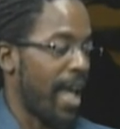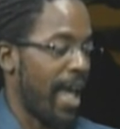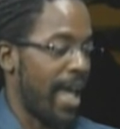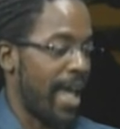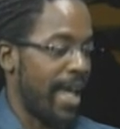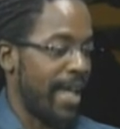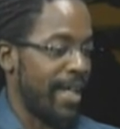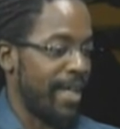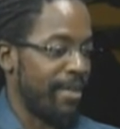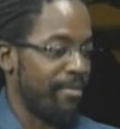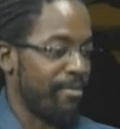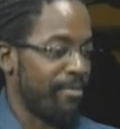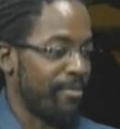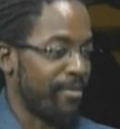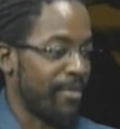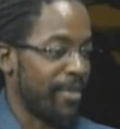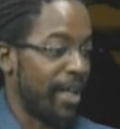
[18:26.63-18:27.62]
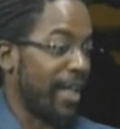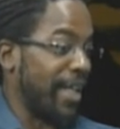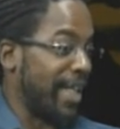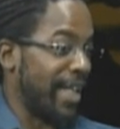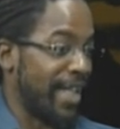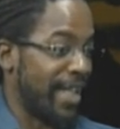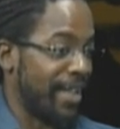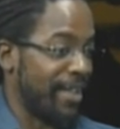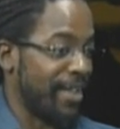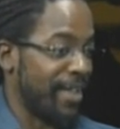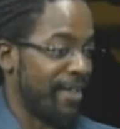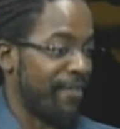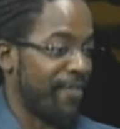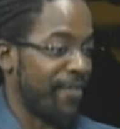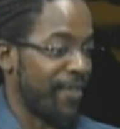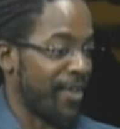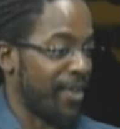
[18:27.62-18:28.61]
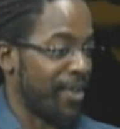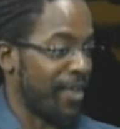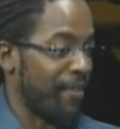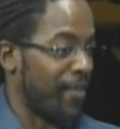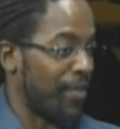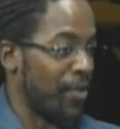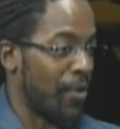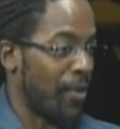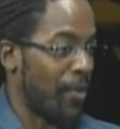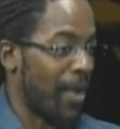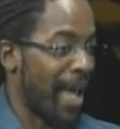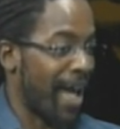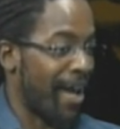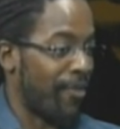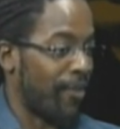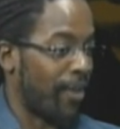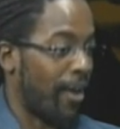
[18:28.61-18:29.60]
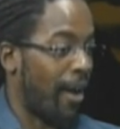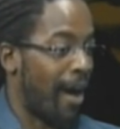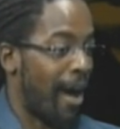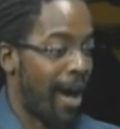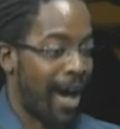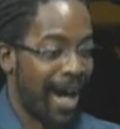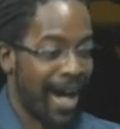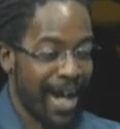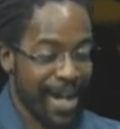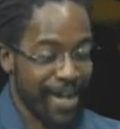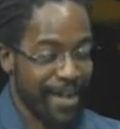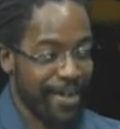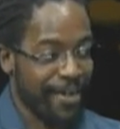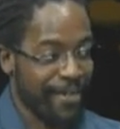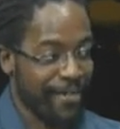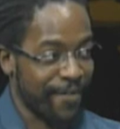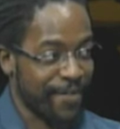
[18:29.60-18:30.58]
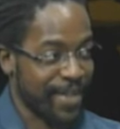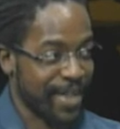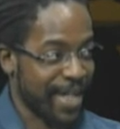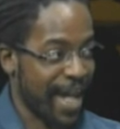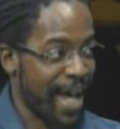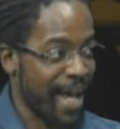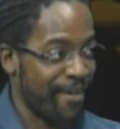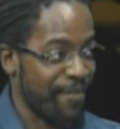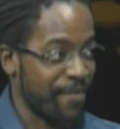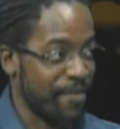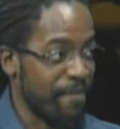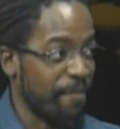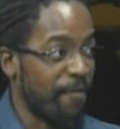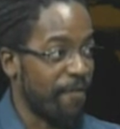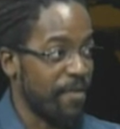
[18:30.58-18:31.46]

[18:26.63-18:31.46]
And again, if you don't have a lot of staff